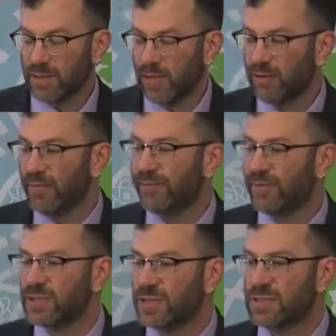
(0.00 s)
our
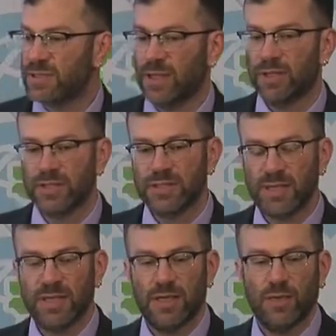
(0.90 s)
emphasis on the
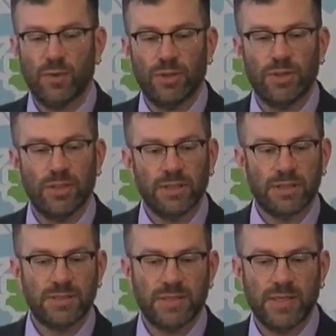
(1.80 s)
stakeholder and
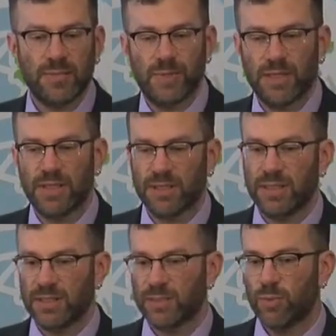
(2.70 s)

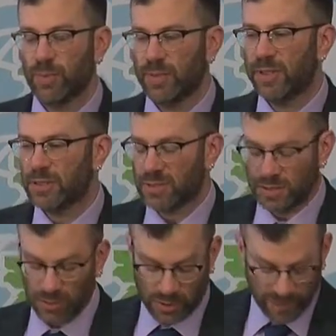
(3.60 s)
sustainability is what makes us
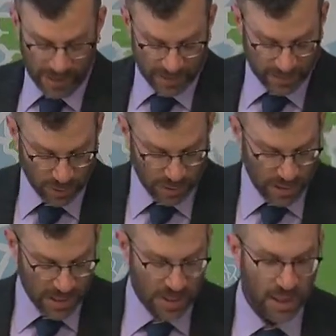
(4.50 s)
so compatible,
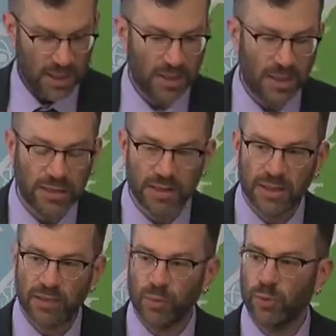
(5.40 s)
and the idea
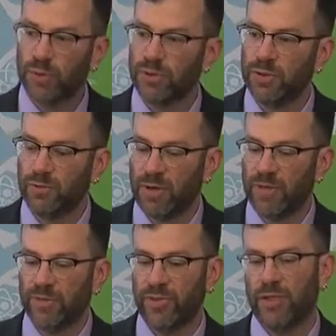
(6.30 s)
that we will do the
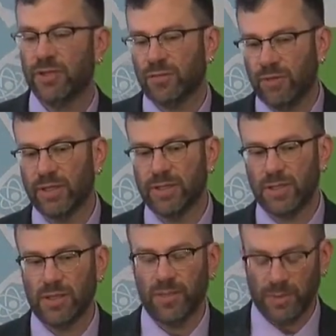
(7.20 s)
right thing at the right
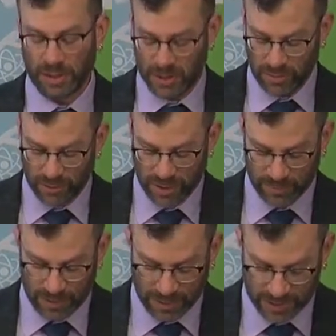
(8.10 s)
time and in the right
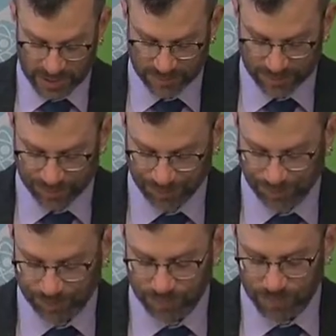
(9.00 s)
place.
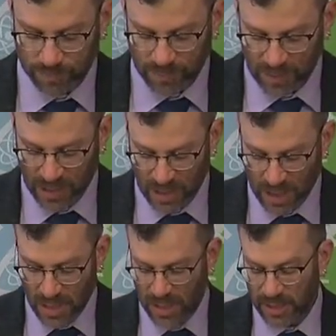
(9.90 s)

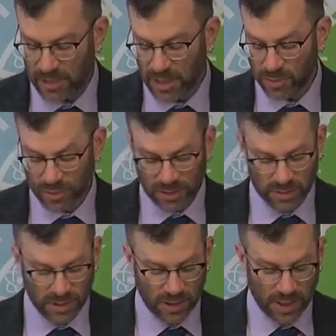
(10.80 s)
And I'd note that
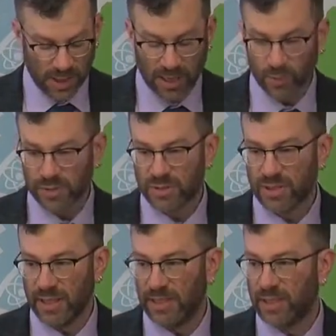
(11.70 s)
I was
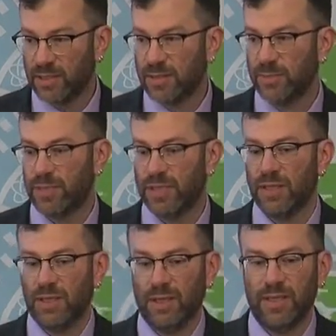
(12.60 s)
eager to
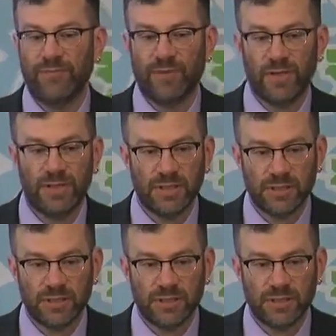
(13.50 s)
be invited